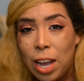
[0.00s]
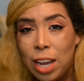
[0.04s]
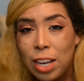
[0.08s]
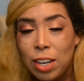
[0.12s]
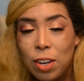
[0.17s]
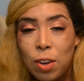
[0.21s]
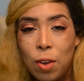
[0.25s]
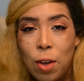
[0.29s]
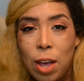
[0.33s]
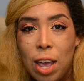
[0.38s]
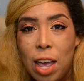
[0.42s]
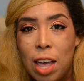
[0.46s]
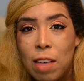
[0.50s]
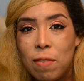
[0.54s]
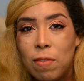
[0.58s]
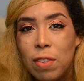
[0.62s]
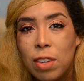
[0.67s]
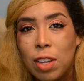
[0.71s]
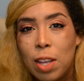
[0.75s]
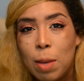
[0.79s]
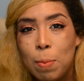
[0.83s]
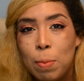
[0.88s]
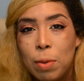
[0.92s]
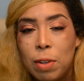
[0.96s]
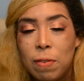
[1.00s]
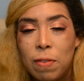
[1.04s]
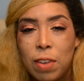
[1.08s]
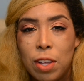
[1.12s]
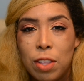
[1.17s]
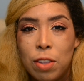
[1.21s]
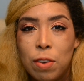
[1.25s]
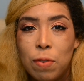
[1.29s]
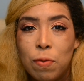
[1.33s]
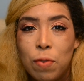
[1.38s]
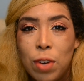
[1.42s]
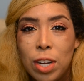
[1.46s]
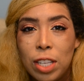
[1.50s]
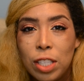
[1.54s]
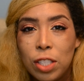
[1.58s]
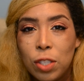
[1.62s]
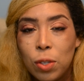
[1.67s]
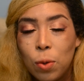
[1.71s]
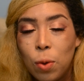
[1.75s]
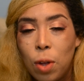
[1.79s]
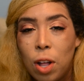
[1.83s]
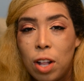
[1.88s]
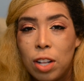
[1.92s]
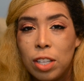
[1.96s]
I know I have a couple of other
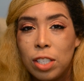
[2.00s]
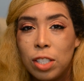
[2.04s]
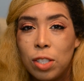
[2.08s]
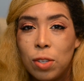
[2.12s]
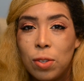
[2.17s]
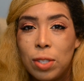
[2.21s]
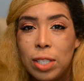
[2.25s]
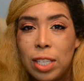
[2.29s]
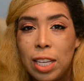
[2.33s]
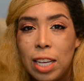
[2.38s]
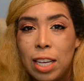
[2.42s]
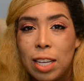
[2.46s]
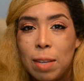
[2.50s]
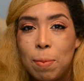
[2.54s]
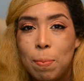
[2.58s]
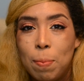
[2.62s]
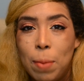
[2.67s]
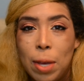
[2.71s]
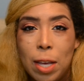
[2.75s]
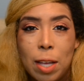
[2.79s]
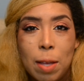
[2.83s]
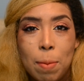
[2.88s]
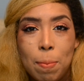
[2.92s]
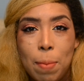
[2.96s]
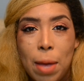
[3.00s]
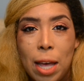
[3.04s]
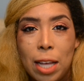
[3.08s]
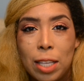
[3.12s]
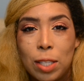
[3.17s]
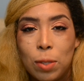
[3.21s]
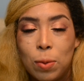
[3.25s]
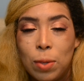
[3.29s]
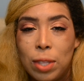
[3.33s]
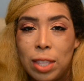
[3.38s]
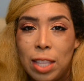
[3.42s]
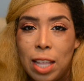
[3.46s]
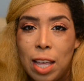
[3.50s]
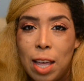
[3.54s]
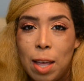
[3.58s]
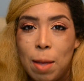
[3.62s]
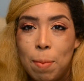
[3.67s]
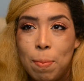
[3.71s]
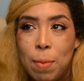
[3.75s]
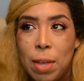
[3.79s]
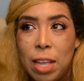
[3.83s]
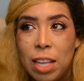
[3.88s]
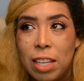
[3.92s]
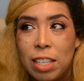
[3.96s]
friends who also take makeup bags with
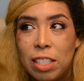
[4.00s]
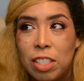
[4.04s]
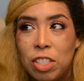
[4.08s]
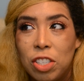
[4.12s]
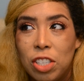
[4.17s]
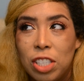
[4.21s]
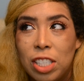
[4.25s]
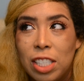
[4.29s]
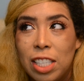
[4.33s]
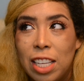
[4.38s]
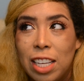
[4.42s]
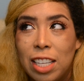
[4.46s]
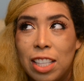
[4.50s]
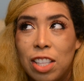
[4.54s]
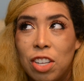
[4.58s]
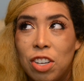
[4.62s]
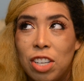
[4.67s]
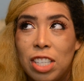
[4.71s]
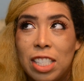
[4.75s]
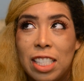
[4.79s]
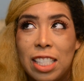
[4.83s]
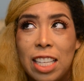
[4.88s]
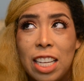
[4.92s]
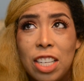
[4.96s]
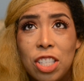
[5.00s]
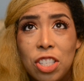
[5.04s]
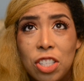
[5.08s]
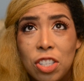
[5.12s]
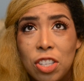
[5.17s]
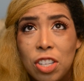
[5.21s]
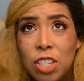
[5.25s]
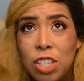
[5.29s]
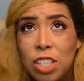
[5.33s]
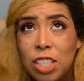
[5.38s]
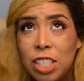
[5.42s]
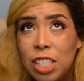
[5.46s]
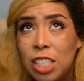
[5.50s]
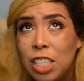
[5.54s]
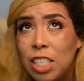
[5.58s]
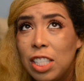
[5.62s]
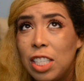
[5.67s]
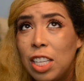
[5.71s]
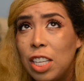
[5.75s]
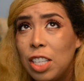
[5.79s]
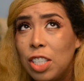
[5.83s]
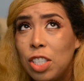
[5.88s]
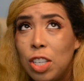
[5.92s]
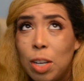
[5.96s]
them and just like their essentials to
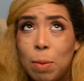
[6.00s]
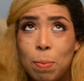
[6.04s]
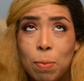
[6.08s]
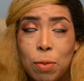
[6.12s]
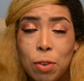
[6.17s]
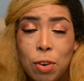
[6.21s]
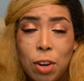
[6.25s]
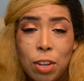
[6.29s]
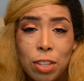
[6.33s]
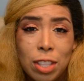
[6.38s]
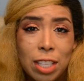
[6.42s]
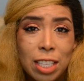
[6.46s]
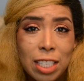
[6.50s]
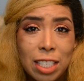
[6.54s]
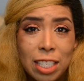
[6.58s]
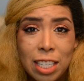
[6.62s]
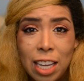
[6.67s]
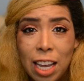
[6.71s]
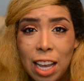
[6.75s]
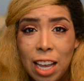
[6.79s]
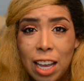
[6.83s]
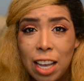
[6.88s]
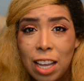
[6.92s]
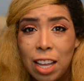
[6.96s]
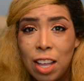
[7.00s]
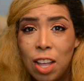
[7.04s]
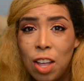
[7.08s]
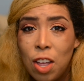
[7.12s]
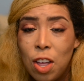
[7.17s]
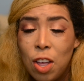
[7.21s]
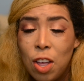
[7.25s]
touch up throughout the day